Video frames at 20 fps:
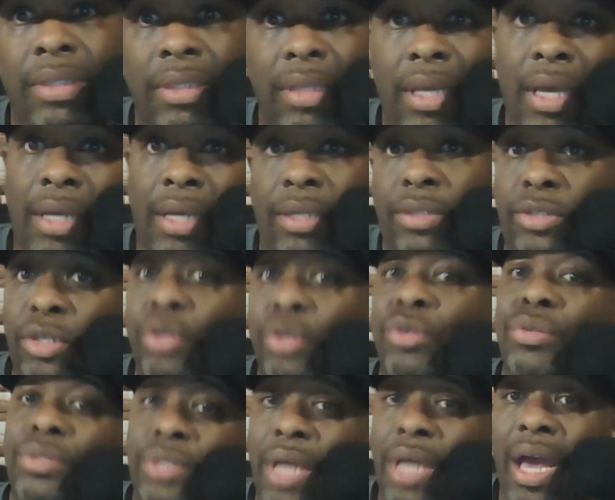a
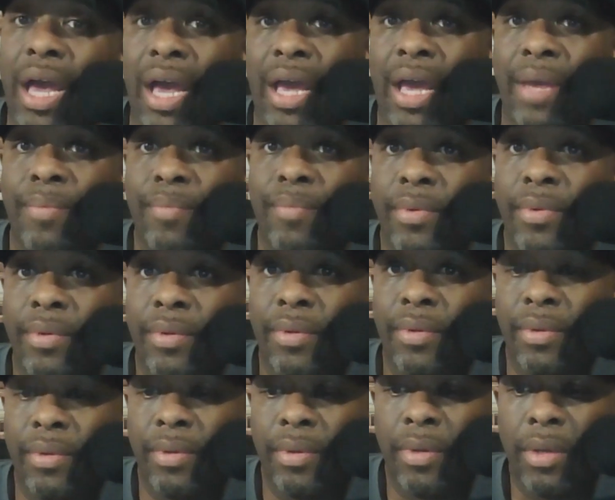certain time.
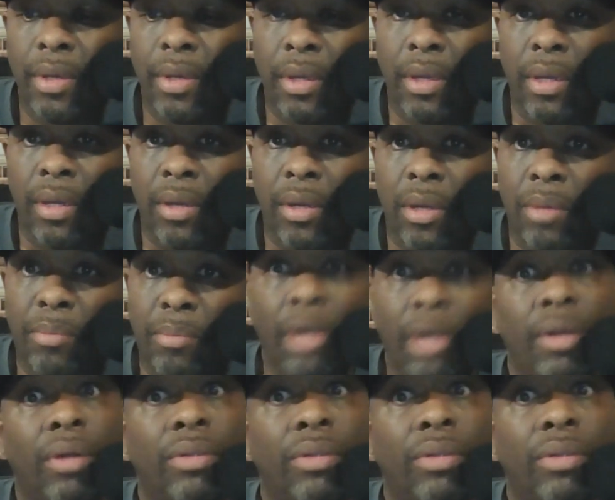But on